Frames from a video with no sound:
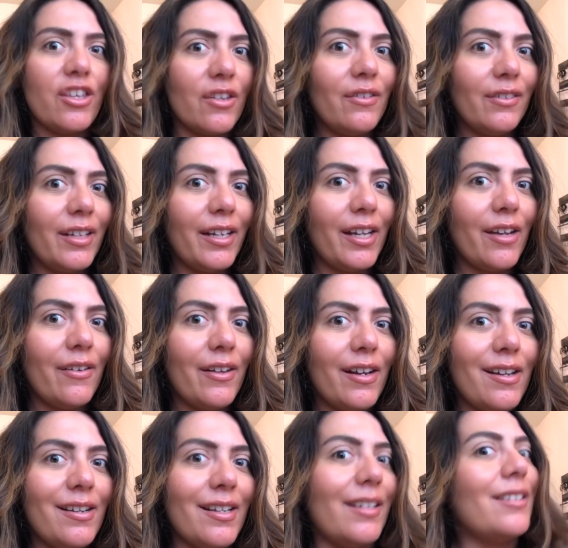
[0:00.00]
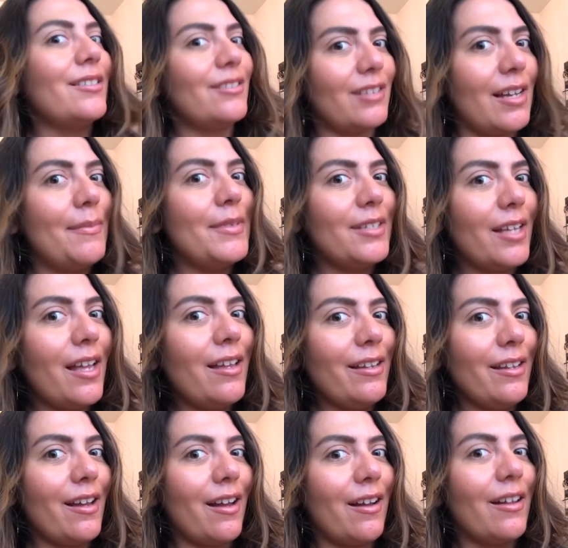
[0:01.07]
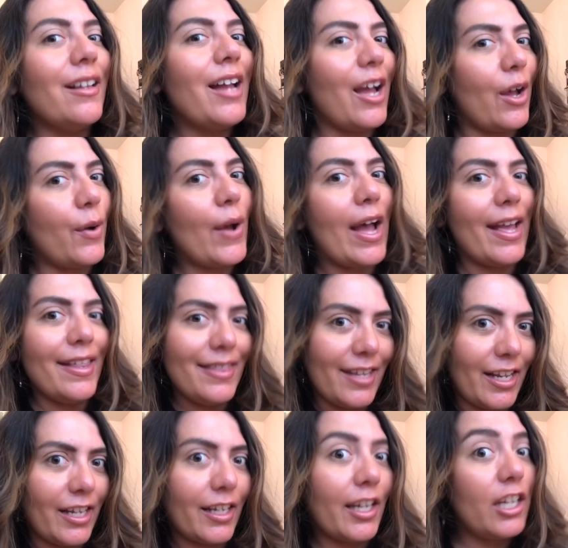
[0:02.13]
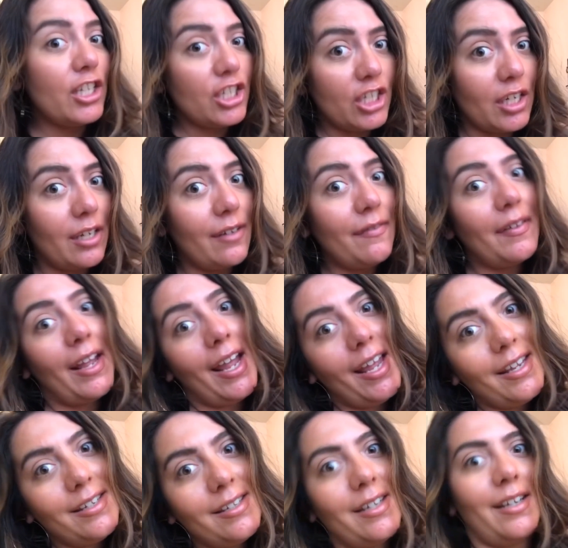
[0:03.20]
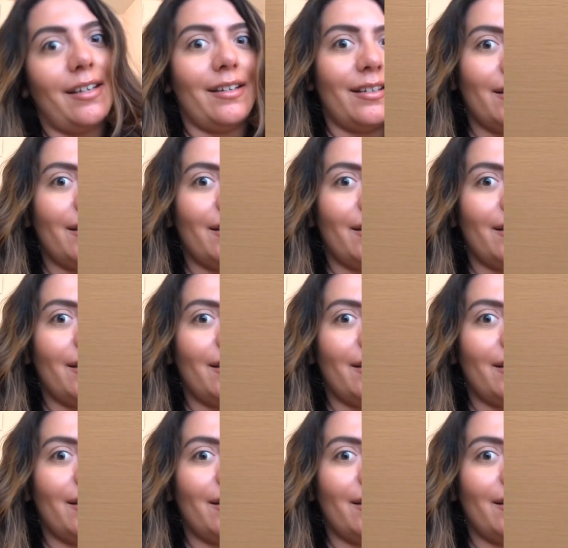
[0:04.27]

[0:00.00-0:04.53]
you don't like how it ended. So I'm gonna tell y'all how I think it should have ended.